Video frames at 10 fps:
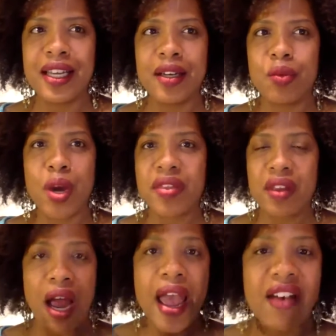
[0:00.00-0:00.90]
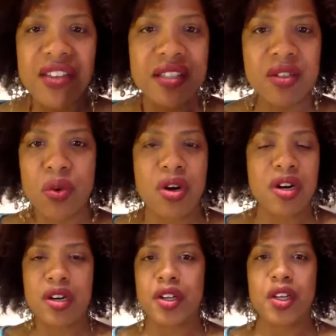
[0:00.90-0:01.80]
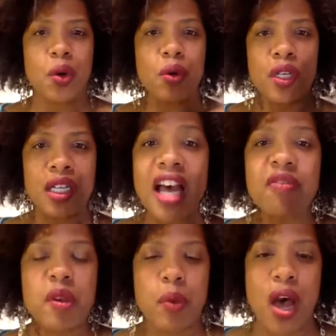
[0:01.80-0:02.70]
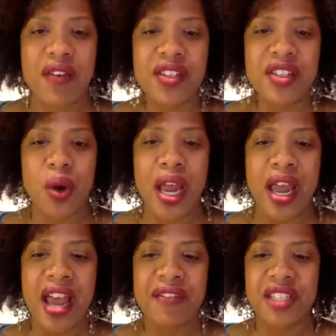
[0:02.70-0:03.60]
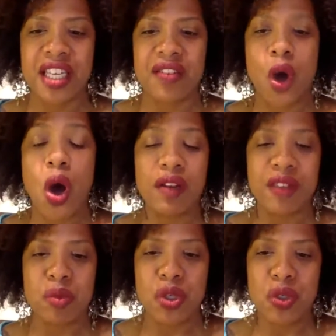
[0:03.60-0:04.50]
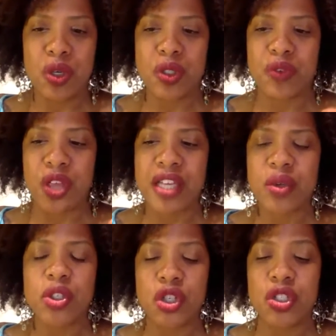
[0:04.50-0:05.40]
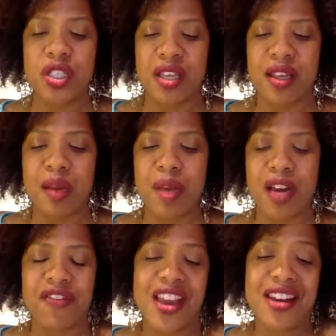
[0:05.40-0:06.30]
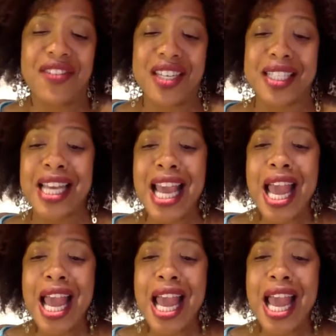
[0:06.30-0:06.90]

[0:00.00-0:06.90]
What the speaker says: the way that I haven't, or, a lot of people haven't. So I have to give all of them kudos for that. So I shouldn't say that I'm not a fan of his.